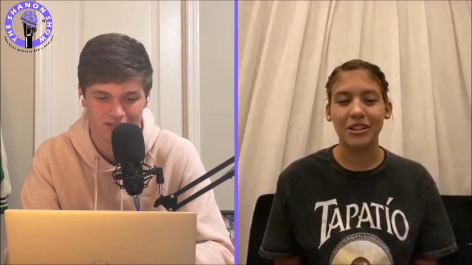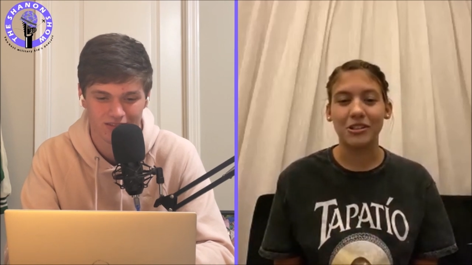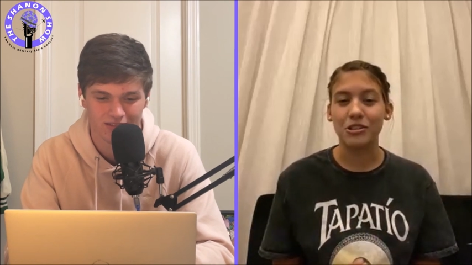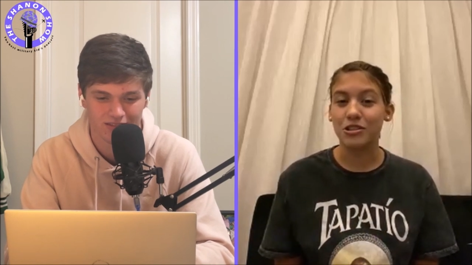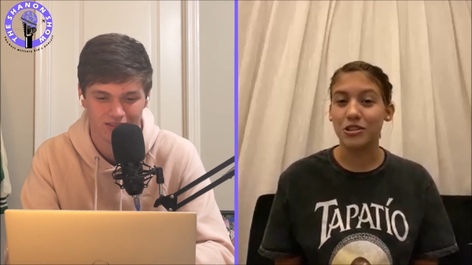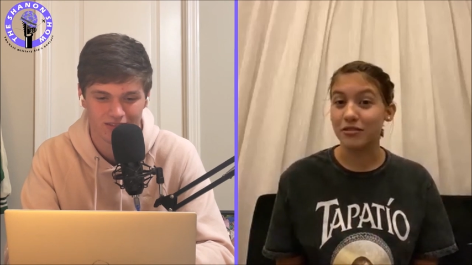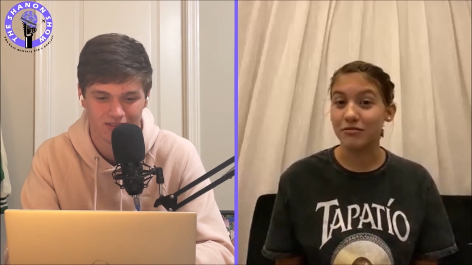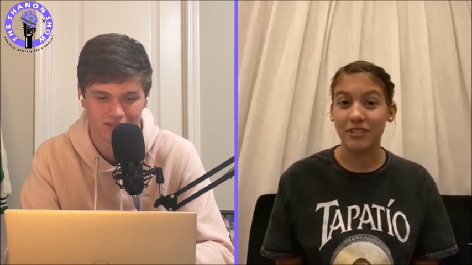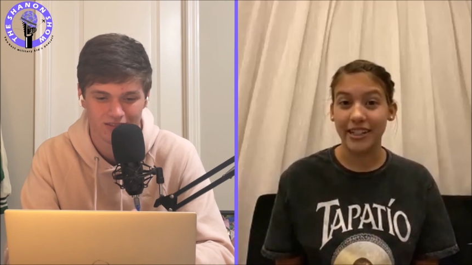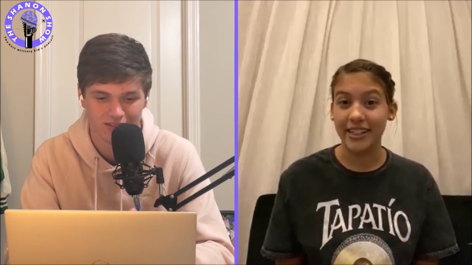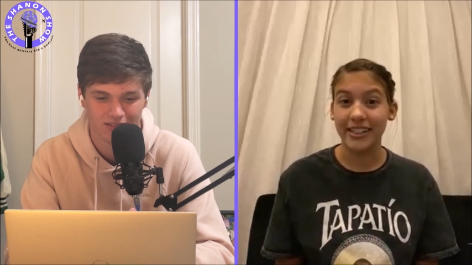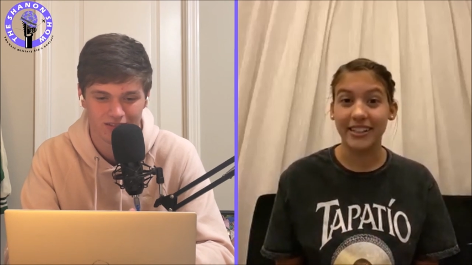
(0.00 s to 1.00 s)
Speaker 1: and just start
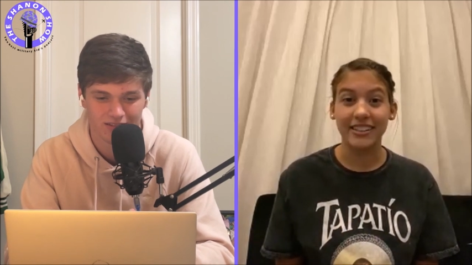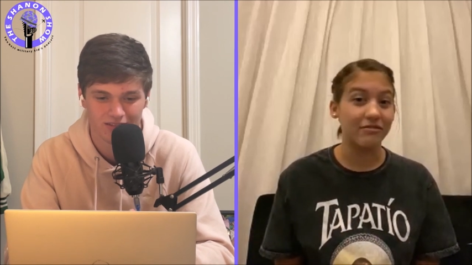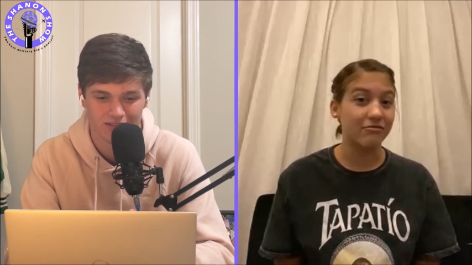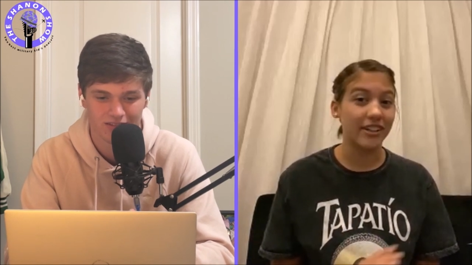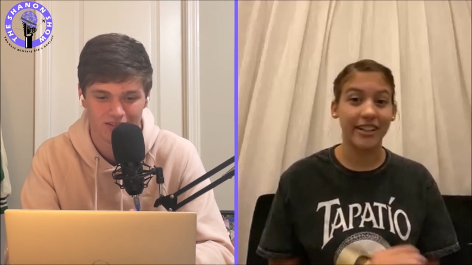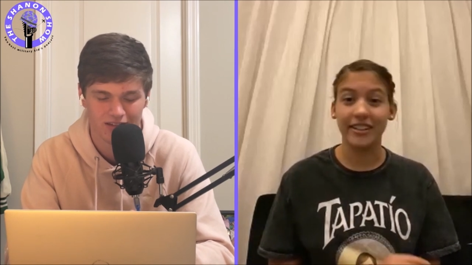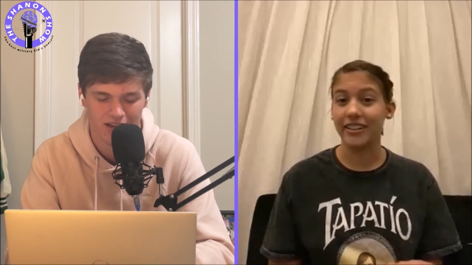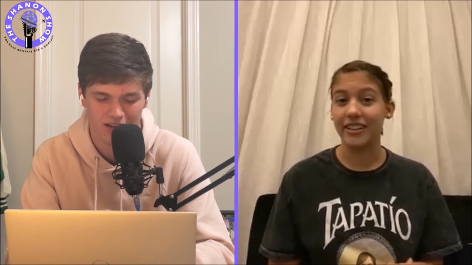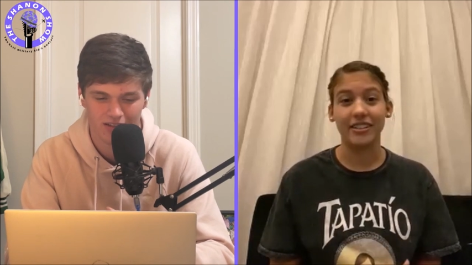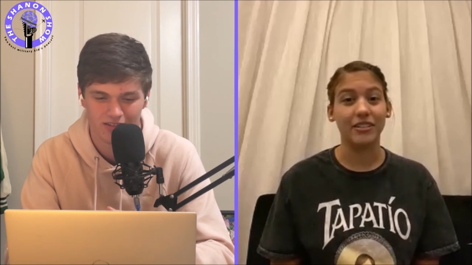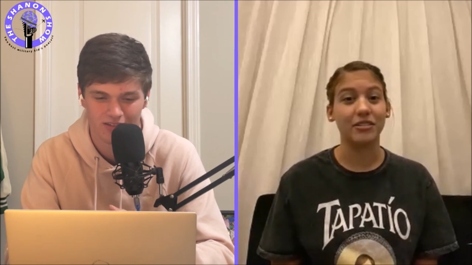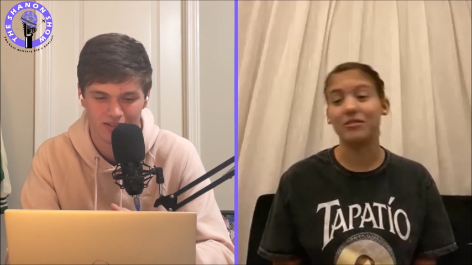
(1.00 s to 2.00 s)
writing and write like yeah.
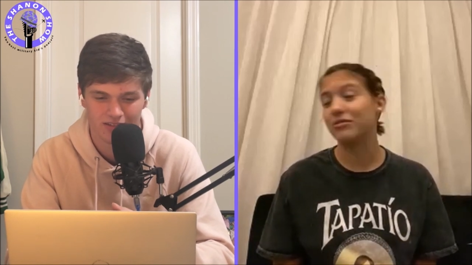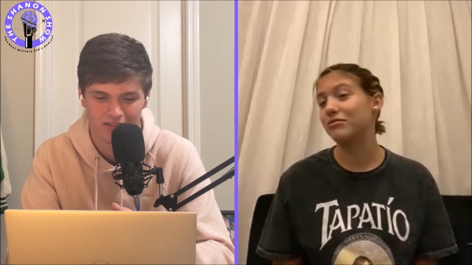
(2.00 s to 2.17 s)
a